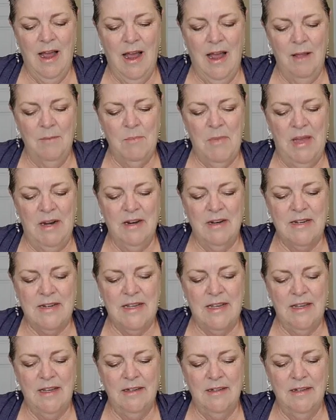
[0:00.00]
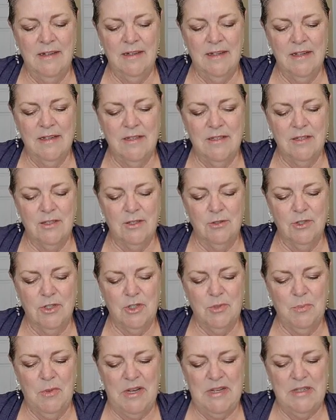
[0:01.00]
I meditate and
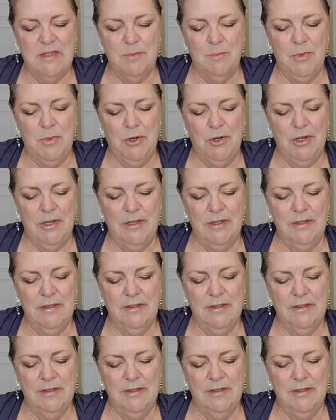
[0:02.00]
search my spirit.